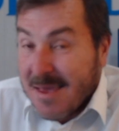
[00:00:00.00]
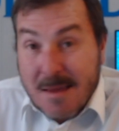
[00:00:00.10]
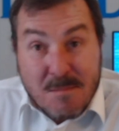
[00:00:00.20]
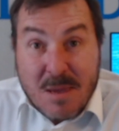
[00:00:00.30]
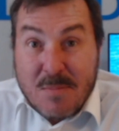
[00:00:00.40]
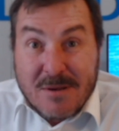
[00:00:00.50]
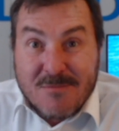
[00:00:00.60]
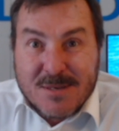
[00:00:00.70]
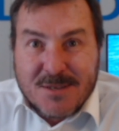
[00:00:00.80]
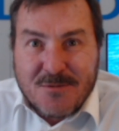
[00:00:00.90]
people have
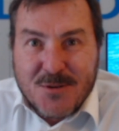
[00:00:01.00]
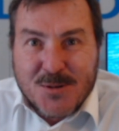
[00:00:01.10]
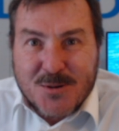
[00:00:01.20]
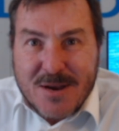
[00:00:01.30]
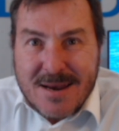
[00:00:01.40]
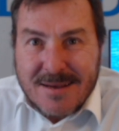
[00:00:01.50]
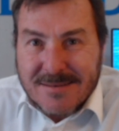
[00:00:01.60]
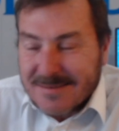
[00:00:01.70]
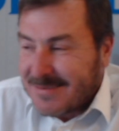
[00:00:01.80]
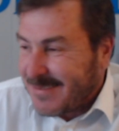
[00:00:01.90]
missed a few
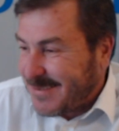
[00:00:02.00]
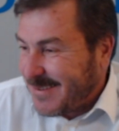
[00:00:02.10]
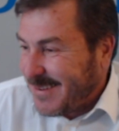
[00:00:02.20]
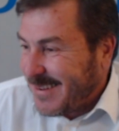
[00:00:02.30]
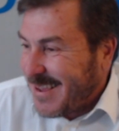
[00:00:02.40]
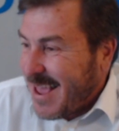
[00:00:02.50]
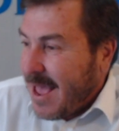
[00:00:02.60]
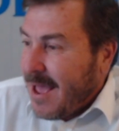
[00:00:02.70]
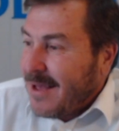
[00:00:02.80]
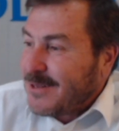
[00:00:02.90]
screenings
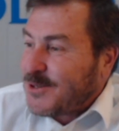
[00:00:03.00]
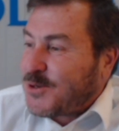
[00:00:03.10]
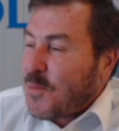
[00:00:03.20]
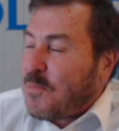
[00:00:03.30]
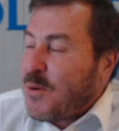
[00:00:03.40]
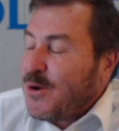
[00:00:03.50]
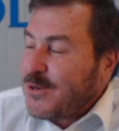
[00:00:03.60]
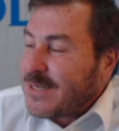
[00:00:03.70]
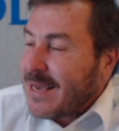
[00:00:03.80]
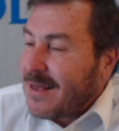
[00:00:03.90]
to
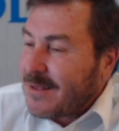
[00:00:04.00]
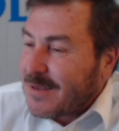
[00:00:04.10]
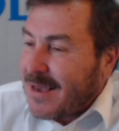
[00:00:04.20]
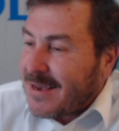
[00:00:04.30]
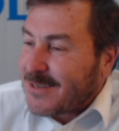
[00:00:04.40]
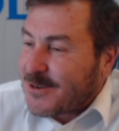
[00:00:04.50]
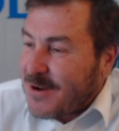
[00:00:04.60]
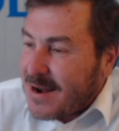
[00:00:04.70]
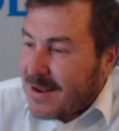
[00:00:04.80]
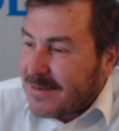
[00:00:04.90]
boost healthcare
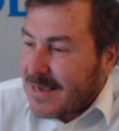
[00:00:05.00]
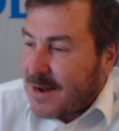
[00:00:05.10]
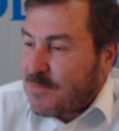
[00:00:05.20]
screenings and